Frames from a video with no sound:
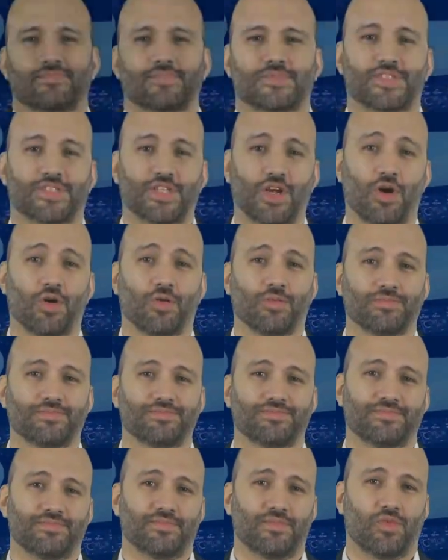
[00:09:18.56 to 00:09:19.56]
So,
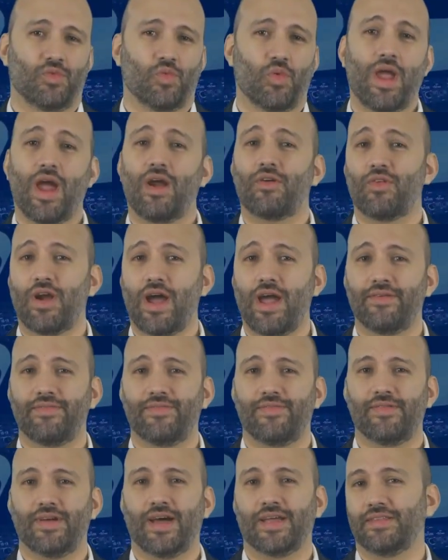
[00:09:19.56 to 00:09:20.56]
we arrive
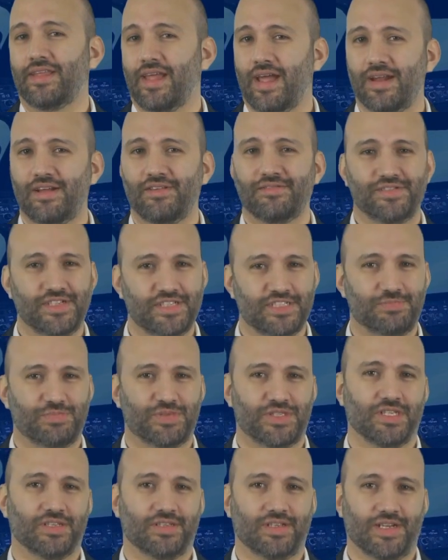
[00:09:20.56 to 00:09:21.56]
at the end of this
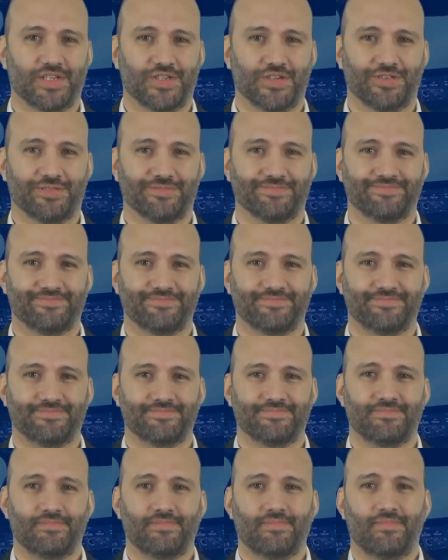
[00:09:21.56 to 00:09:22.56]
presentation.
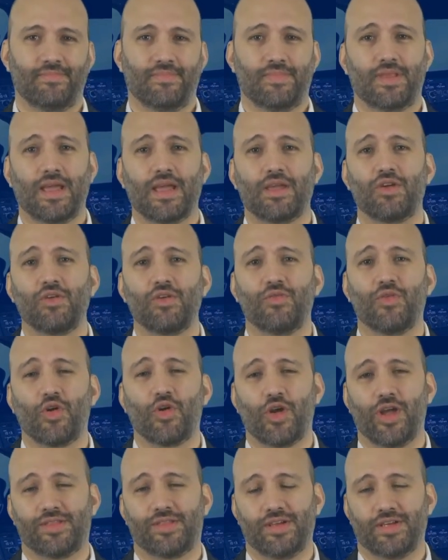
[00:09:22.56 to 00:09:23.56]
Thank you for
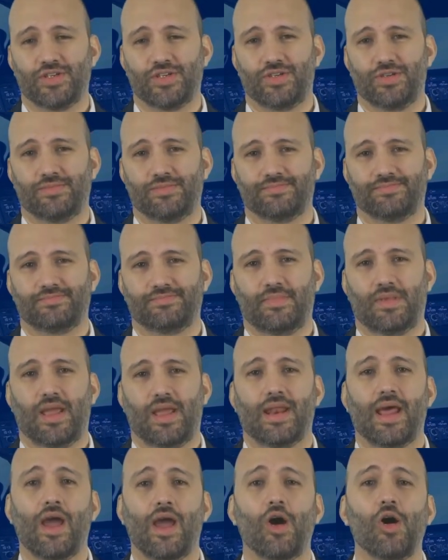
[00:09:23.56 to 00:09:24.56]
your attention,
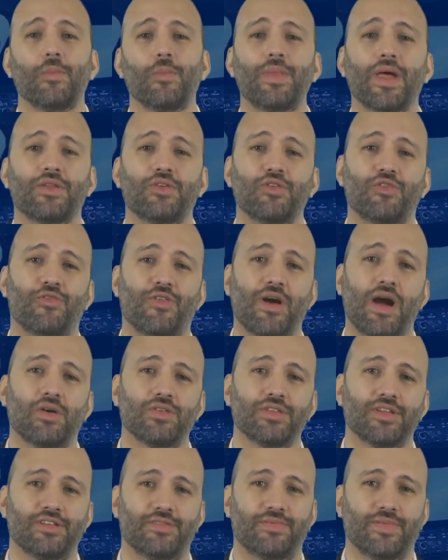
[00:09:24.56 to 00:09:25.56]
and I hope that you
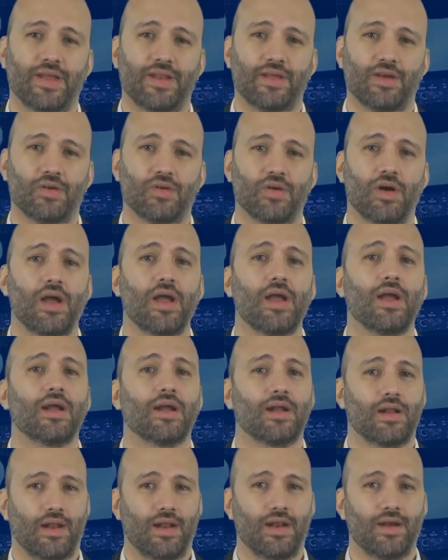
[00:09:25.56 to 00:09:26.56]
found this video
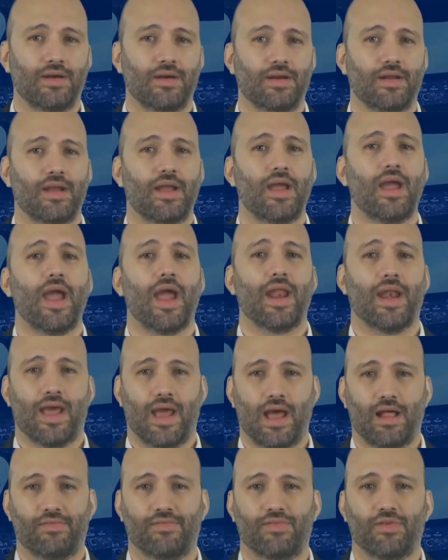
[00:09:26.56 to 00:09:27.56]
clear and
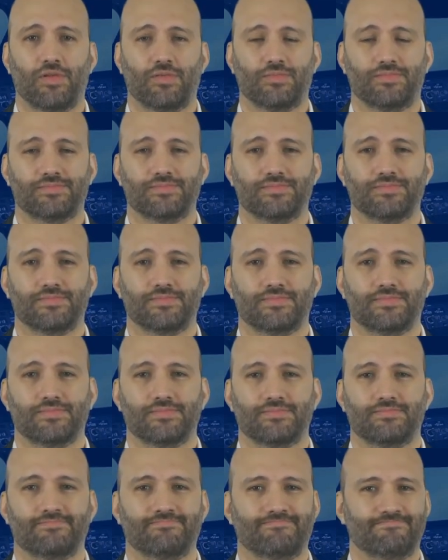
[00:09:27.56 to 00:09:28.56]
helpful.
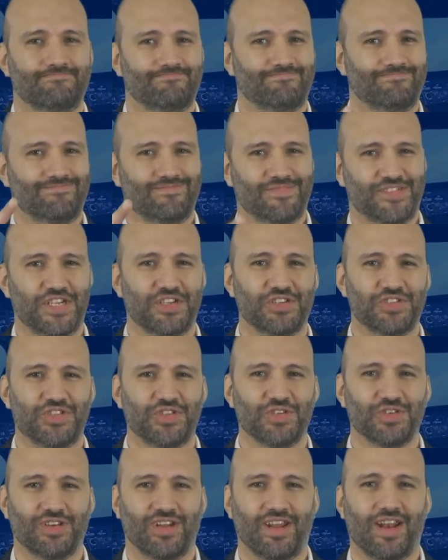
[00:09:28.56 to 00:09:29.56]
See you
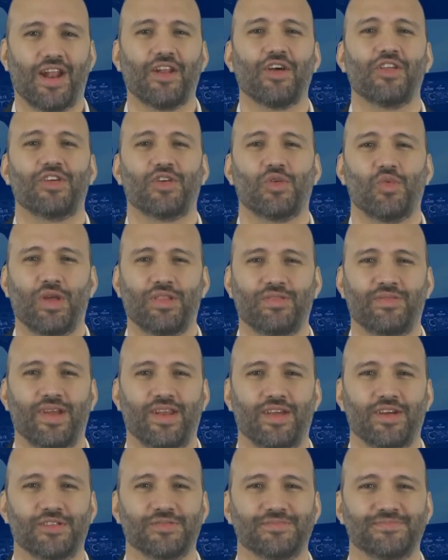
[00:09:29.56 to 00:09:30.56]
soon in another wind
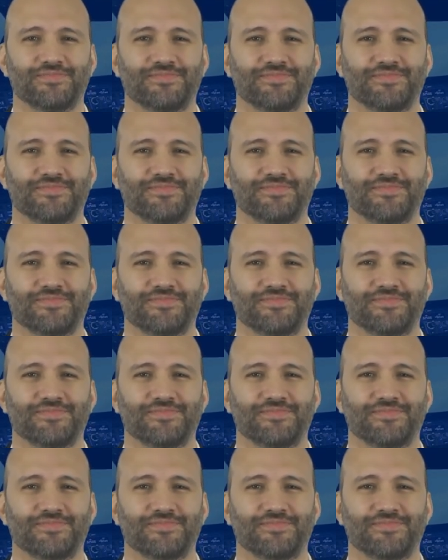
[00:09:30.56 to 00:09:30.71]
video.